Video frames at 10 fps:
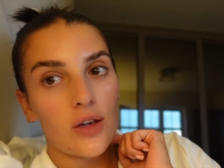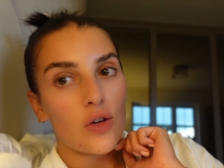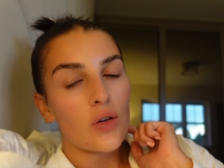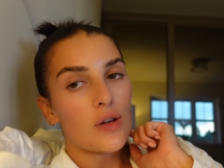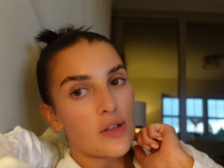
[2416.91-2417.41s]

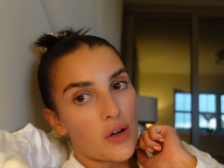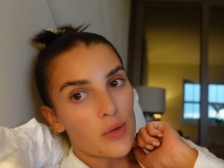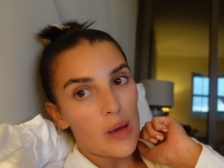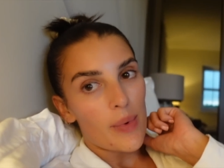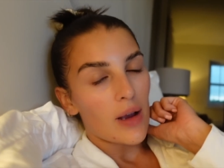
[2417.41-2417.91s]
Jordan is on
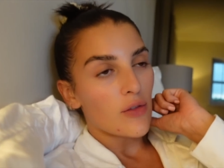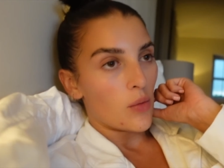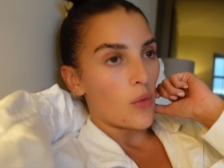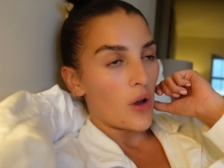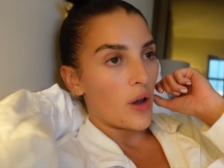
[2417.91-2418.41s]
his way back
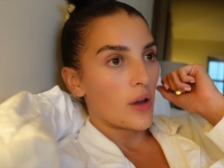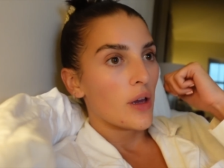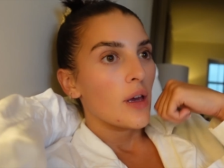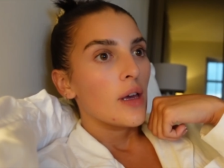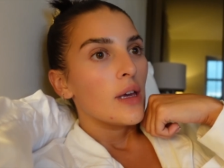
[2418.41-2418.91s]
from work.
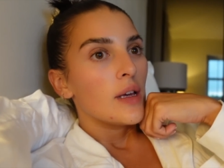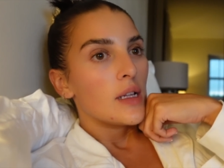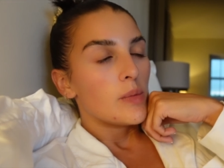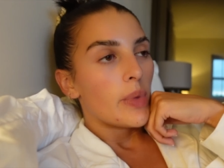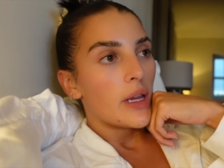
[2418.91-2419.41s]

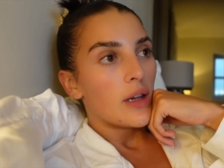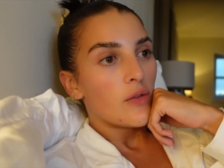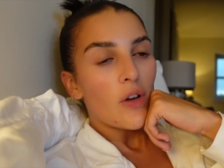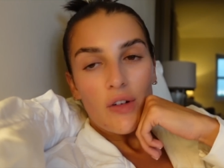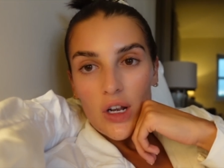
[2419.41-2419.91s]
It's been a
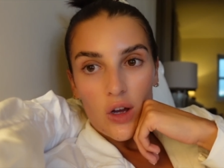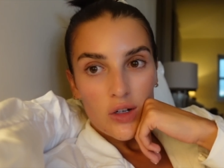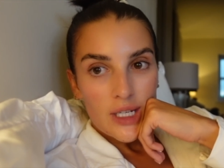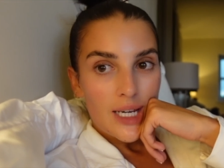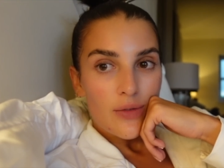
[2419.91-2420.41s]
very
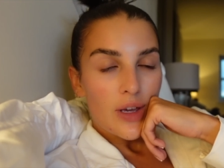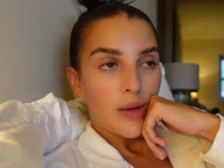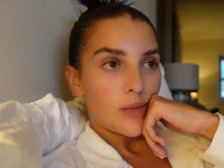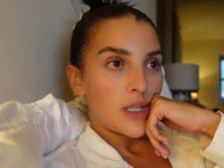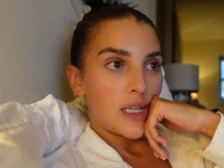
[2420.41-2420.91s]
long day for
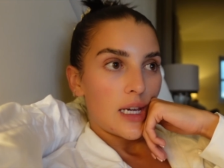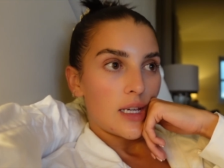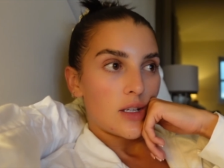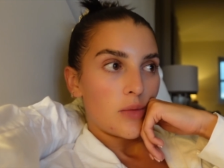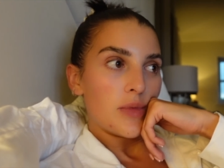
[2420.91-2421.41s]
him today.
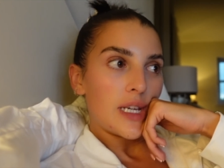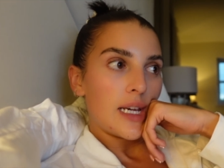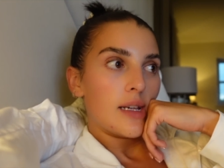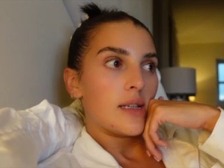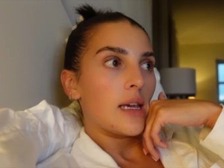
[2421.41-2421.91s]
Some
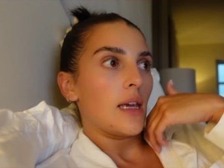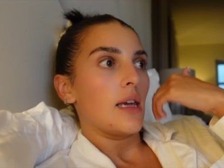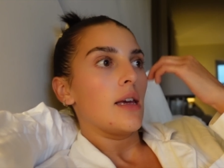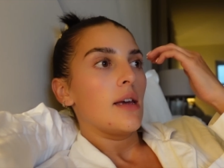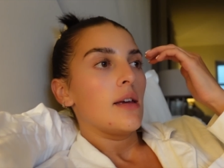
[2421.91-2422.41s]
days
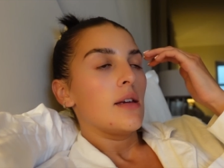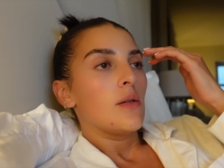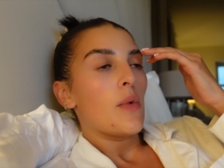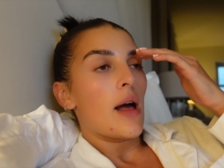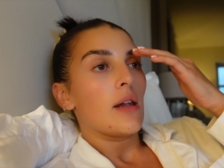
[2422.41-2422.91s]
he,
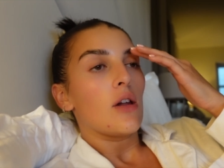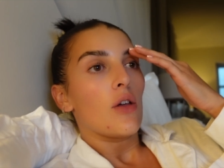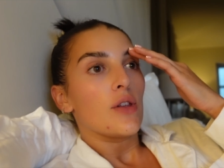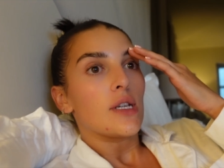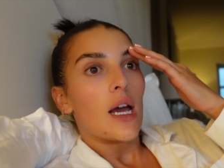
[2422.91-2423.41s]
well, a lot
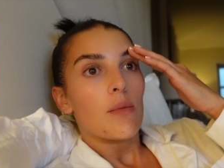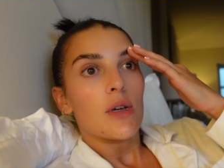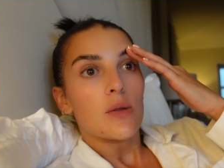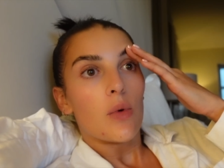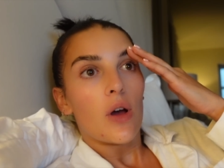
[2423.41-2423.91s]
of the time
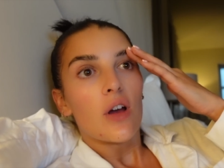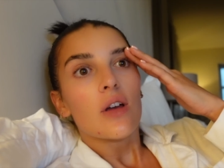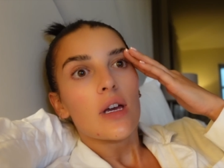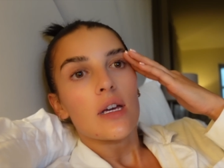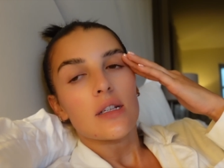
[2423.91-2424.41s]
his
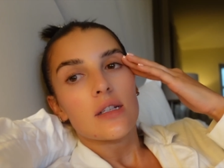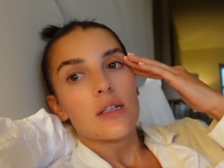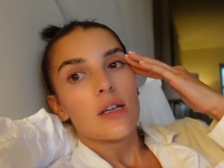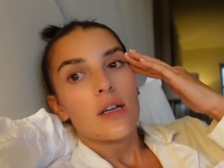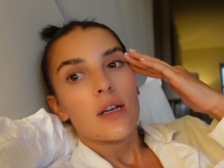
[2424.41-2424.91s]
work
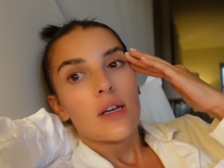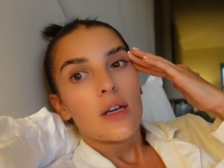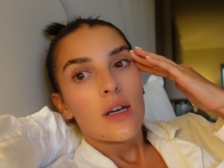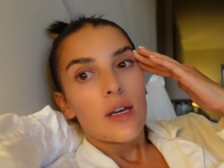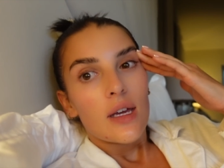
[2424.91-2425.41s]
is,
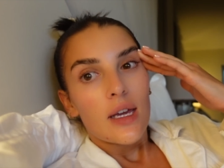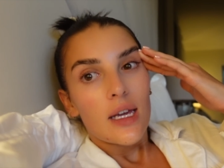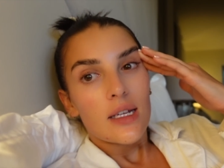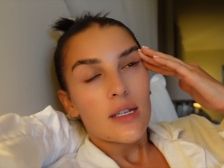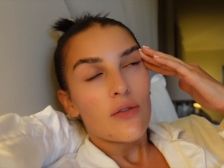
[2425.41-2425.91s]

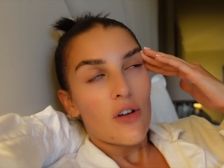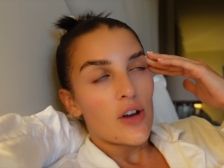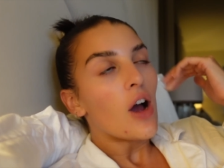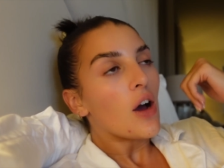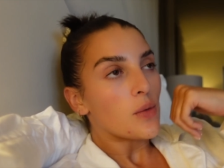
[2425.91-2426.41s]
he's a very
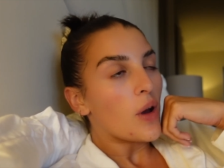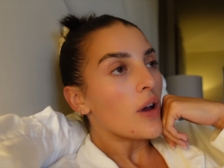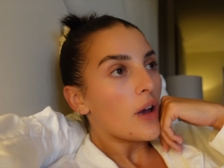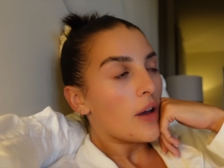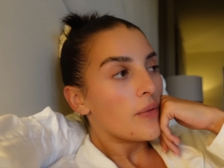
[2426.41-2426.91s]
hard
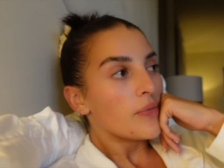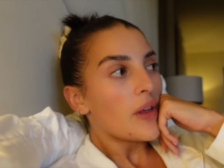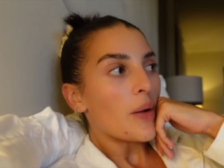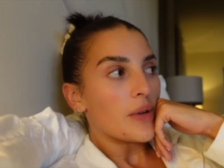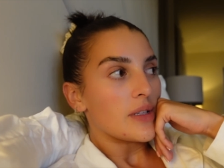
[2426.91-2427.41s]
worker.
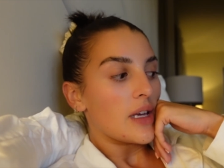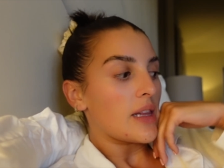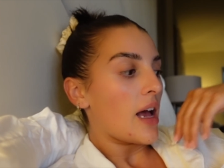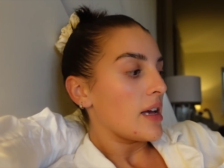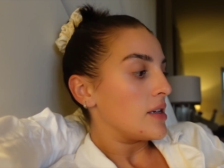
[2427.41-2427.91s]
I will say
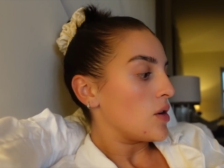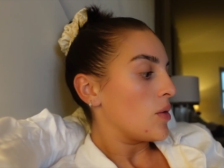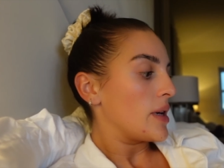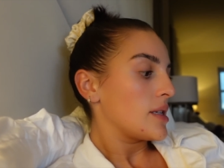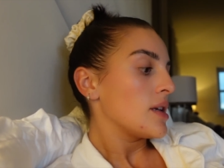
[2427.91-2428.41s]
that. He's
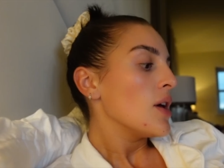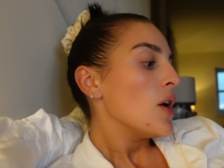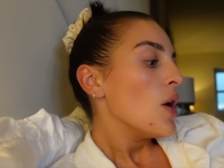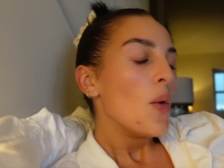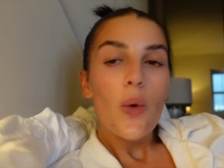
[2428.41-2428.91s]
always
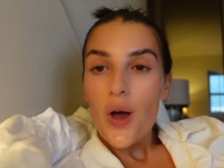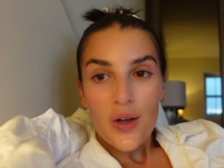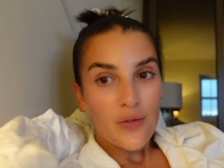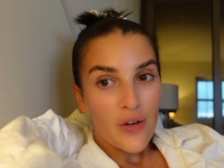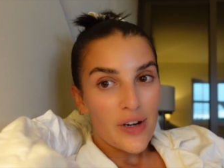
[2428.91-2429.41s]

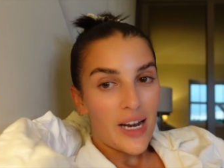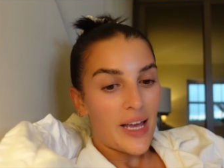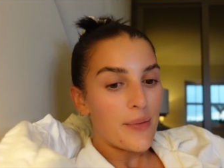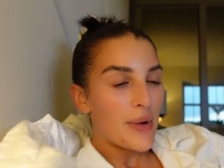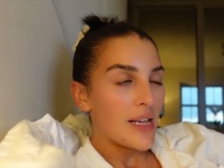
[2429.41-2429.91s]
working very
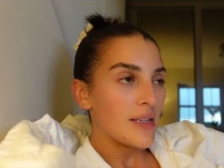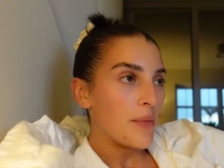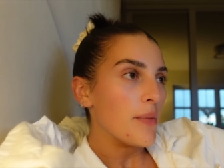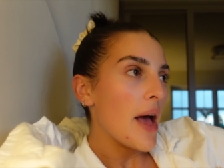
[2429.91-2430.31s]
late, bless him.